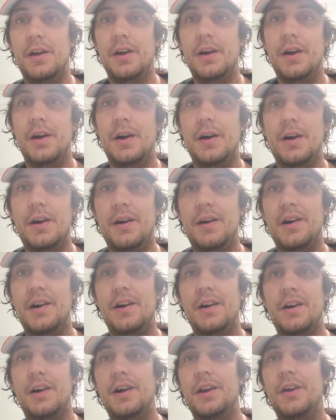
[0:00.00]

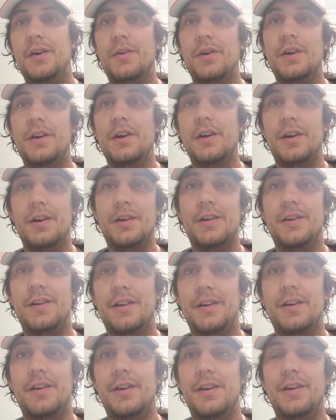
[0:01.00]
I don't want
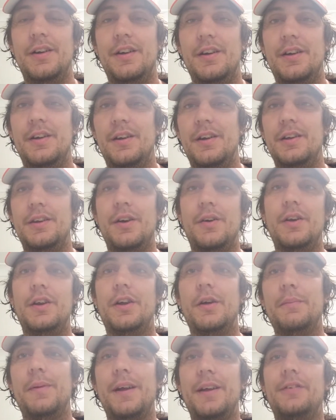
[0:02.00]
to go
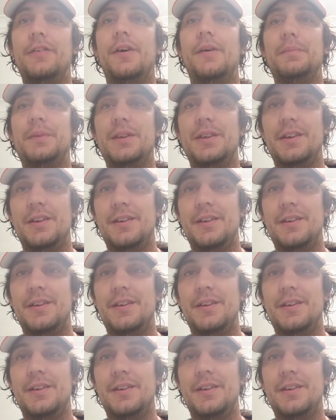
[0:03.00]
bankrupt.